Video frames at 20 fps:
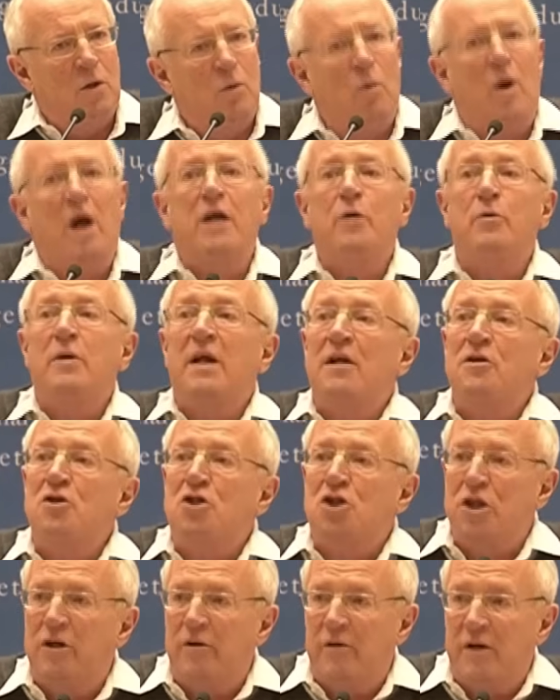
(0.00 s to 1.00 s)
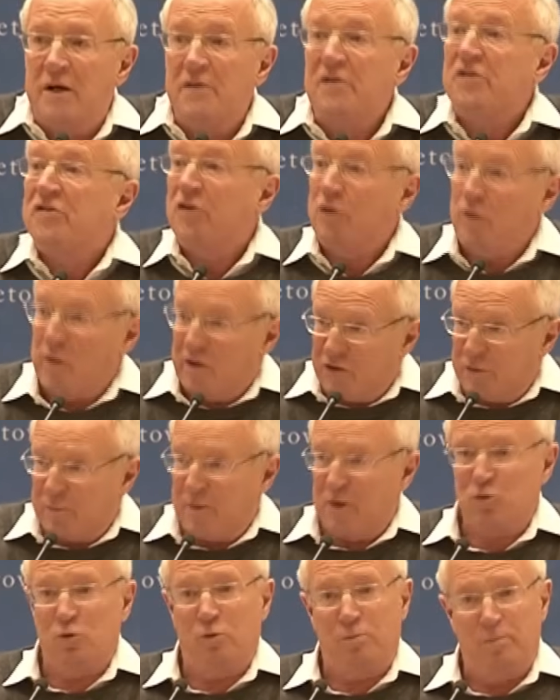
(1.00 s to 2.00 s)
Why are you in Algeria? There's a US
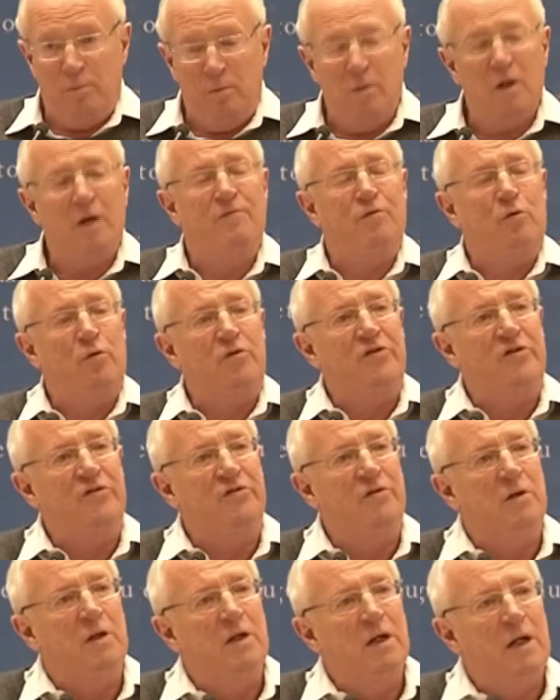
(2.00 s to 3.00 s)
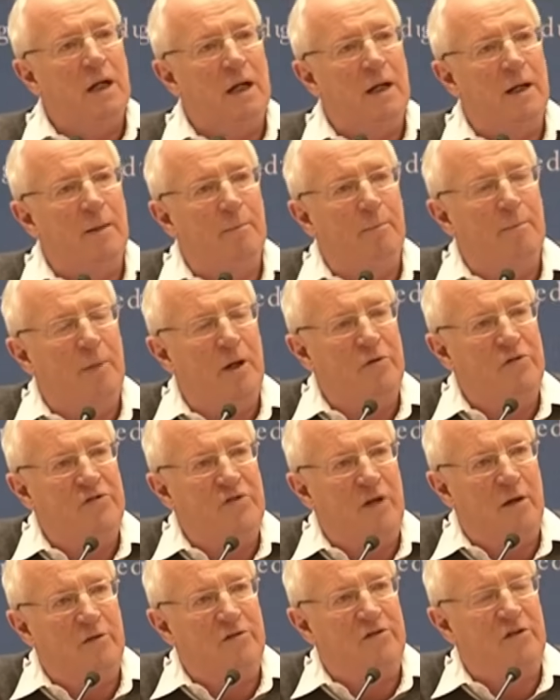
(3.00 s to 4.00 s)
Special Forces
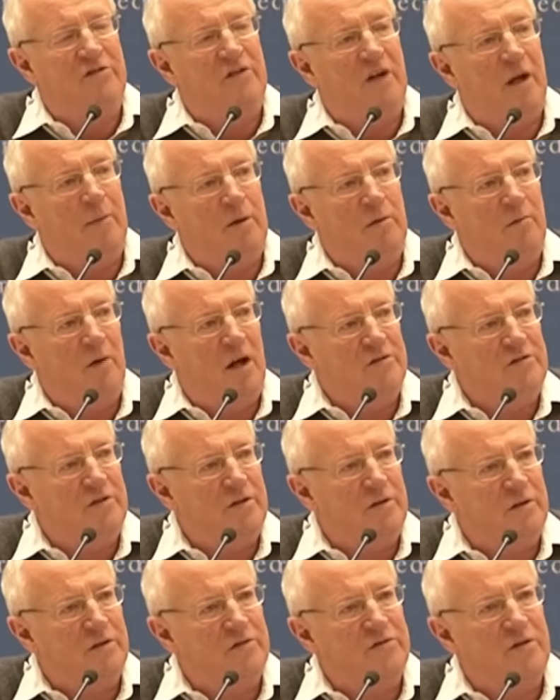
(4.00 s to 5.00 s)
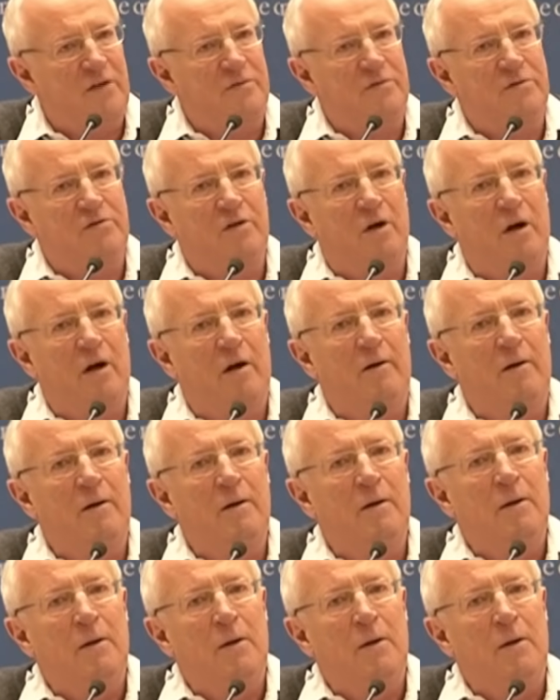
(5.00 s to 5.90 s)
post outside Taman Ras in the southern Sahara.